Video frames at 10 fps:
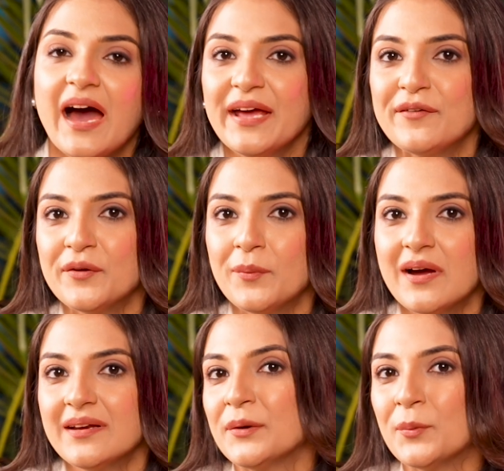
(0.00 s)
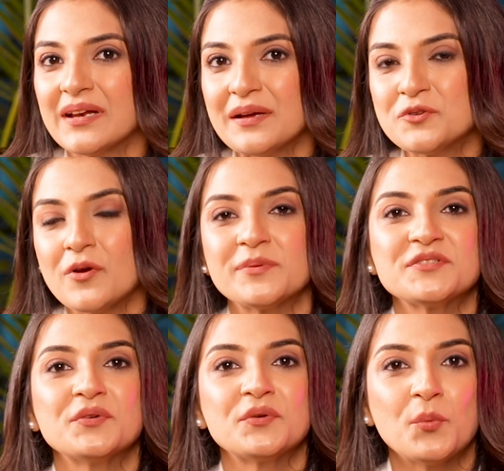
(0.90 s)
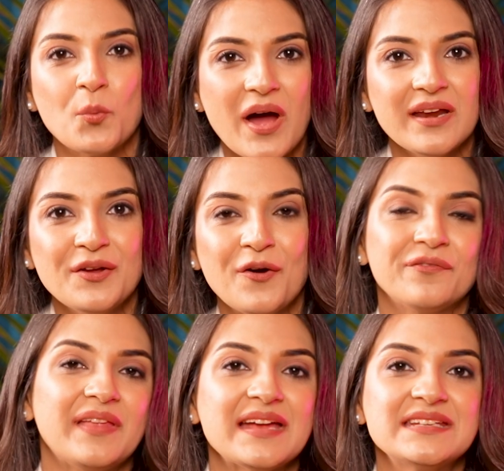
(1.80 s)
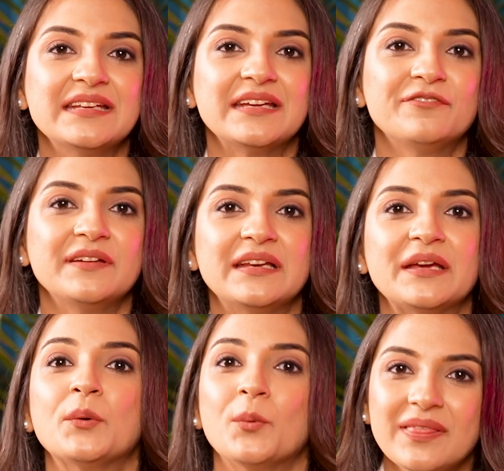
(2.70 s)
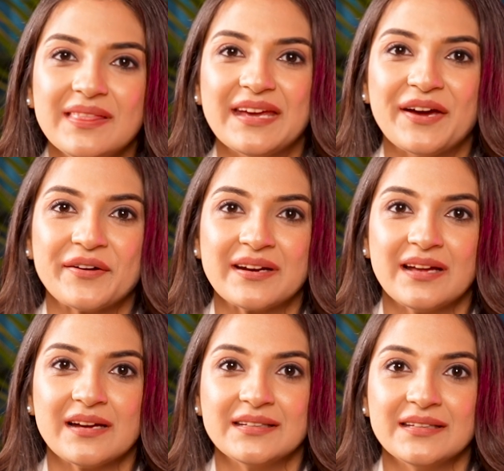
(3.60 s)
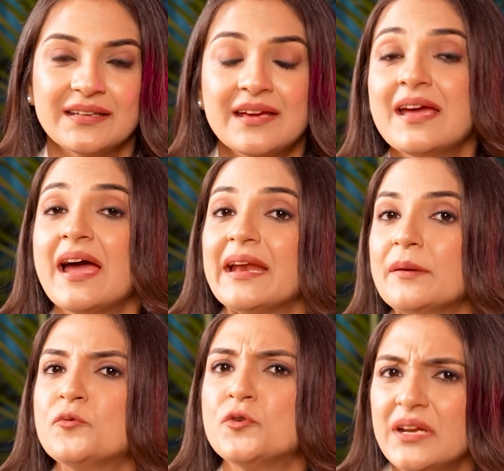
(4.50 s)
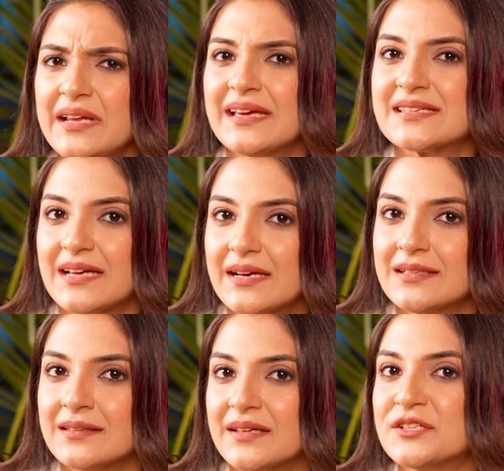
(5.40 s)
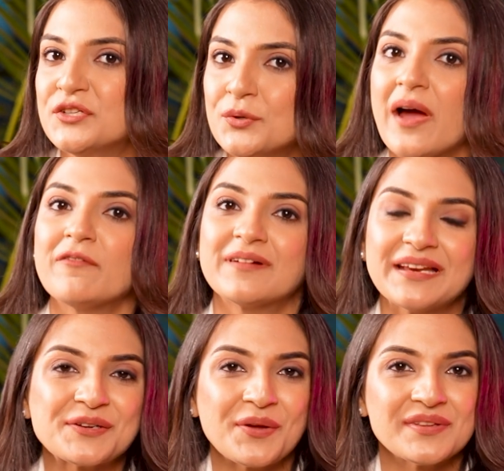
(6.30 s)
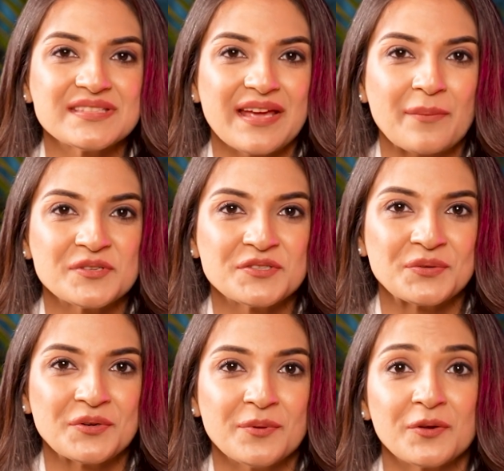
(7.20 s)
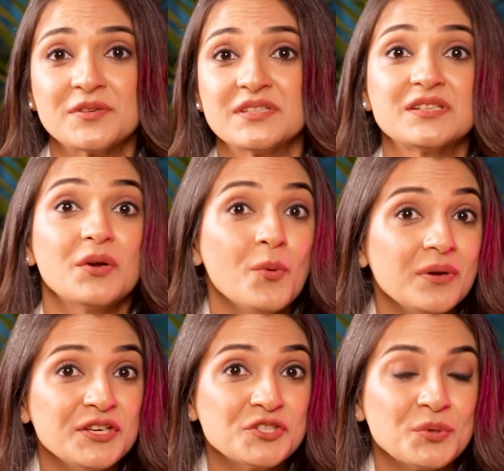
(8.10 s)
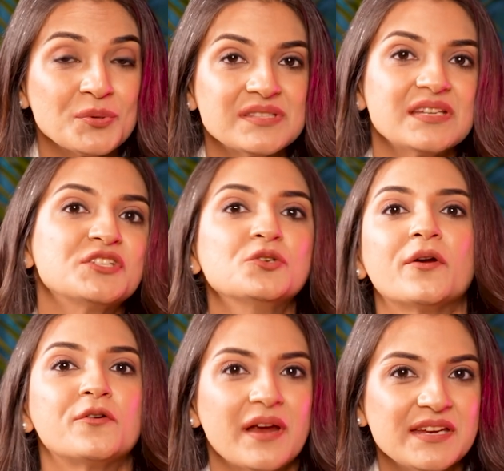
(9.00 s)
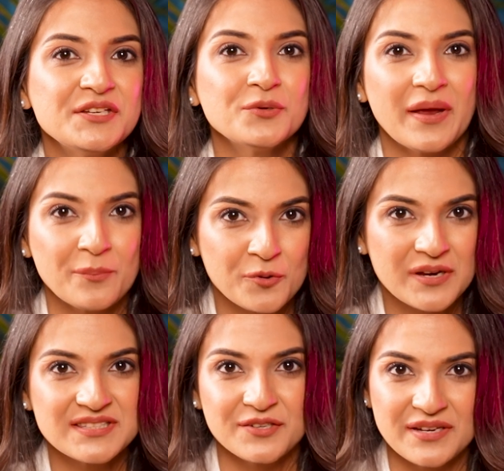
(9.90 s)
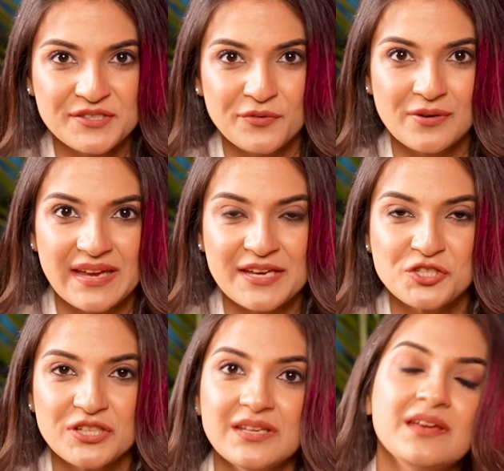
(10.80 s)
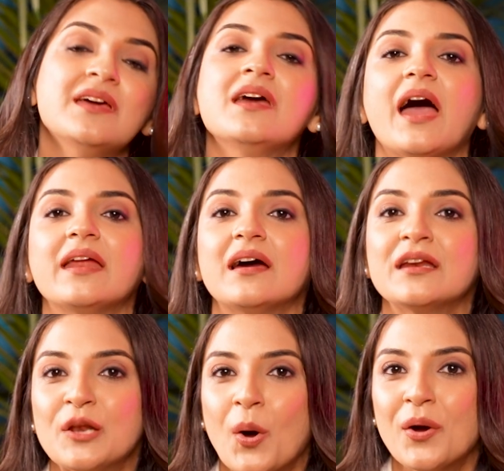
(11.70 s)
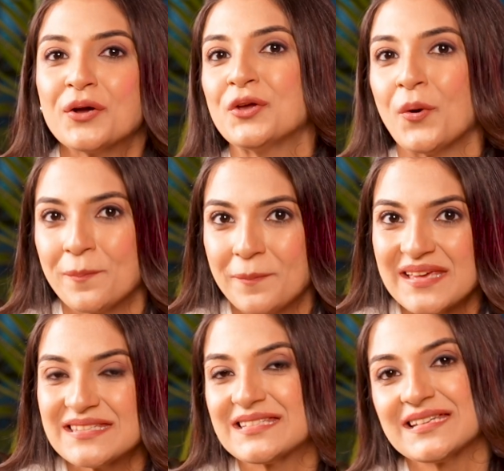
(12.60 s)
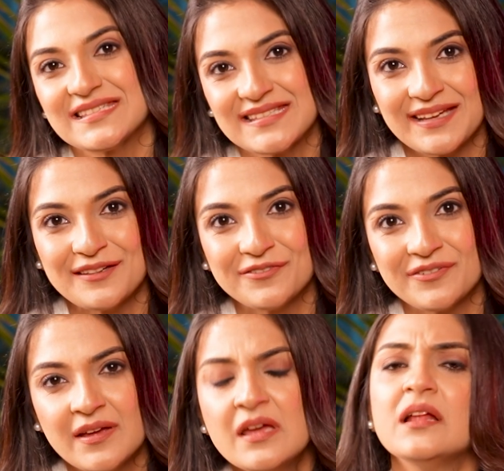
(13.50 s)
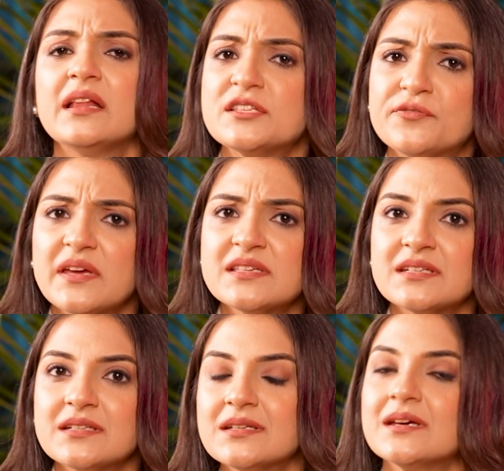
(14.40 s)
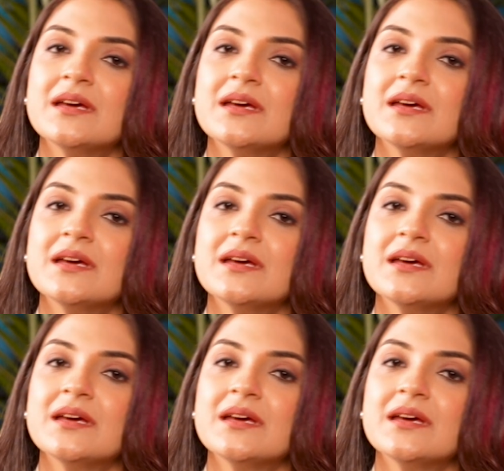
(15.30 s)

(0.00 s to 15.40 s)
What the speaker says: Hi, everyone, and welcome to episode 1 of That Healing Feeling with Neha Ranglani. And I'm really excited that you have clicked on this episode because it only shows that you are ready to embrace graceful aging and unlock your best self. Let's face it,